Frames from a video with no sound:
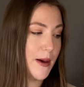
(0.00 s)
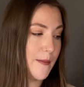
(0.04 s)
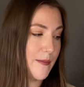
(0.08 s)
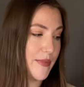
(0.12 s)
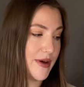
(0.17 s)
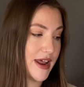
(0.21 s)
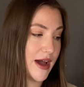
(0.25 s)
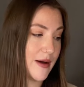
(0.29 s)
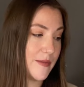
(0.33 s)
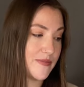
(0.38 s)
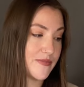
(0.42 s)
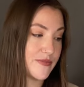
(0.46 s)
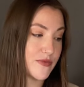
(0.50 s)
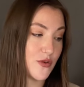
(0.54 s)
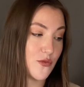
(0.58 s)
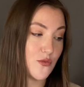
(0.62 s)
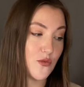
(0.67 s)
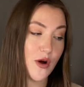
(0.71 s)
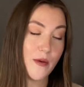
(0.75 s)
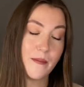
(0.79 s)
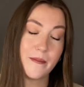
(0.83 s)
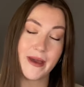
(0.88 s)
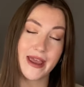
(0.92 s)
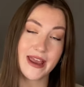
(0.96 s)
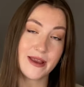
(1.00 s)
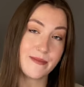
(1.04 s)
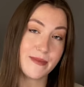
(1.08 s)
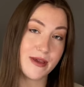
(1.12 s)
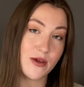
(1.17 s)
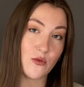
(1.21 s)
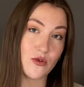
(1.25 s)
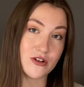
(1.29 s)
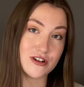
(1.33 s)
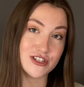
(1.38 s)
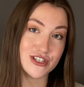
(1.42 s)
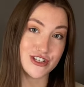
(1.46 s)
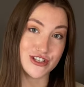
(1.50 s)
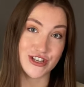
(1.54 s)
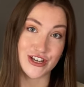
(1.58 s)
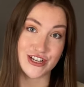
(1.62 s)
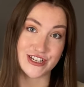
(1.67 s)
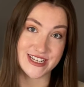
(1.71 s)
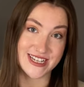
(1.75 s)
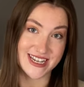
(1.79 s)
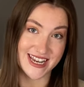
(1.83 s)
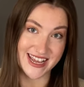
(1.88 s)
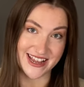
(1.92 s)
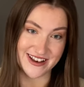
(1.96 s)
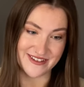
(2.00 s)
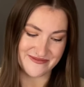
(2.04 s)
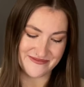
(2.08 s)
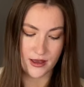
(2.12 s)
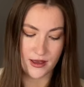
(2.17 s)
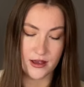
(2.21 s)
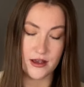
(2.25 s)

but um, what made me want to learn to knit?